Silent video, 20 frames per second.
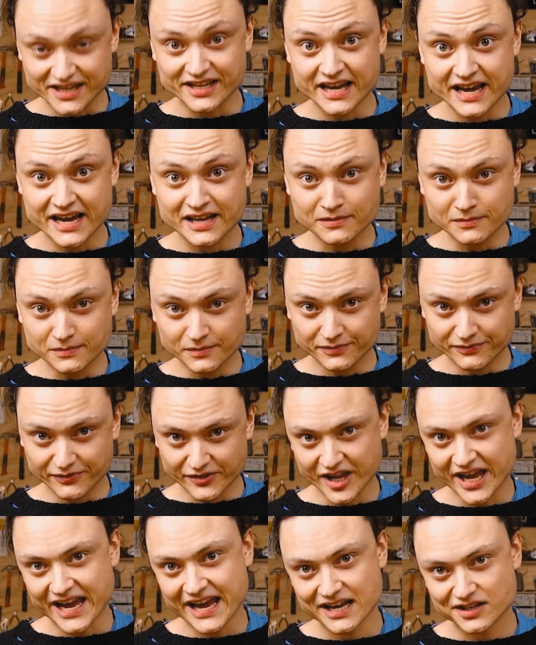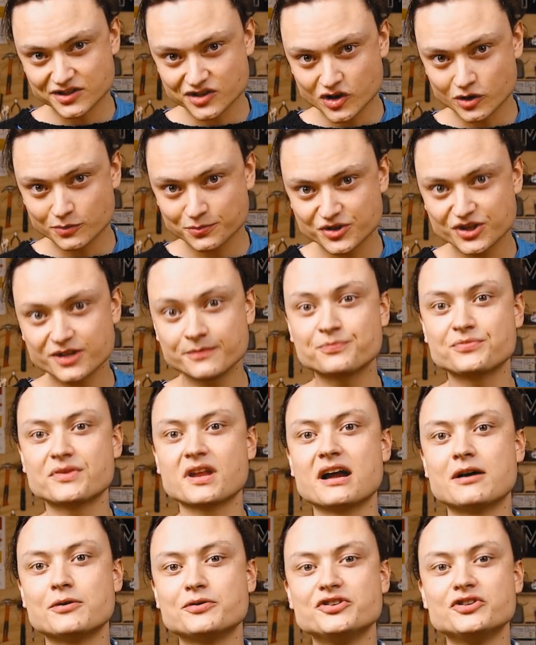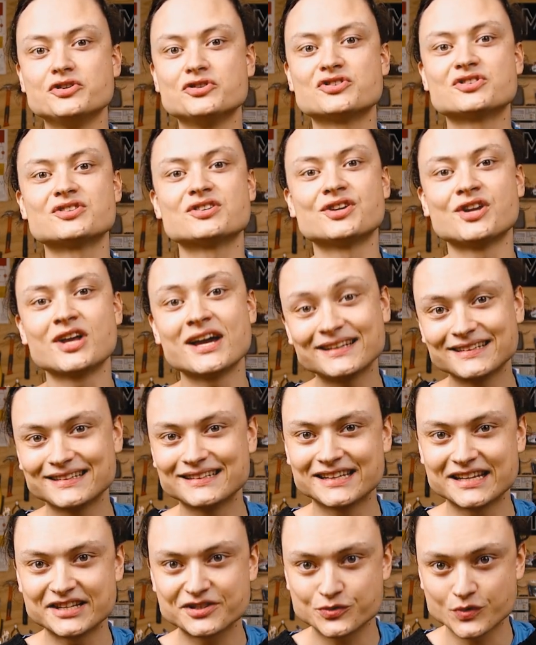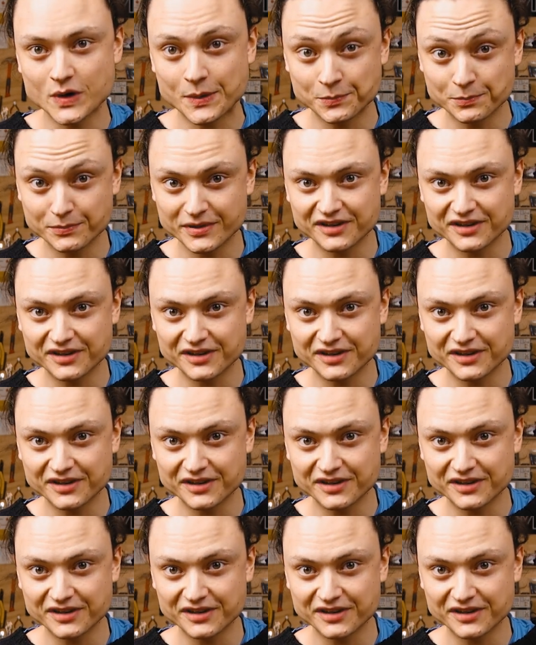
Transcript: again for the hand sculpture, I would use slightly less Rub and